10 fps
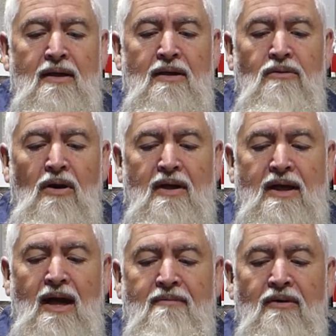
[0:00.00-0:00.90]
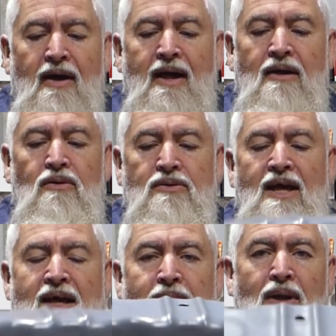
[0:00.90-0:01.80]
rocker cover I had all
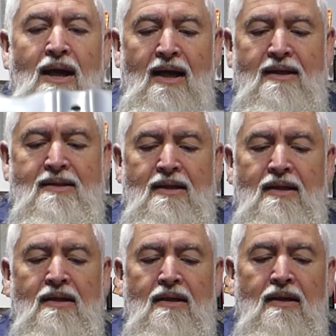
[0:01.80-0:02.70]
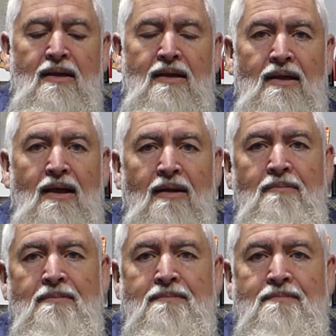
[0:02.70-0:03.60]
sandblasted, and